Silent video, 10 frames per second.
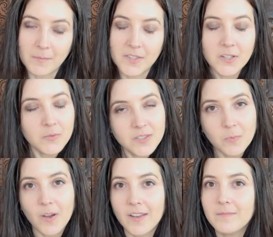the
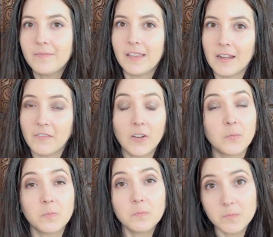newest one. And I've
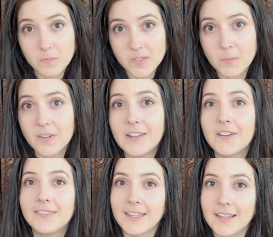heard some pretty
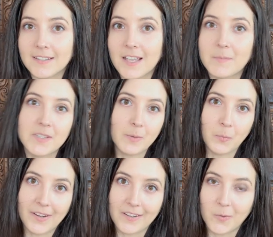good things. I've just been
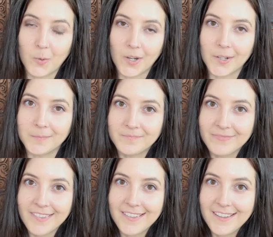waiting for
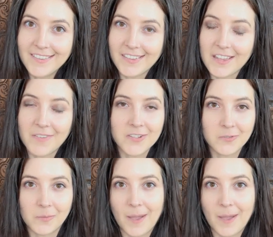the eventual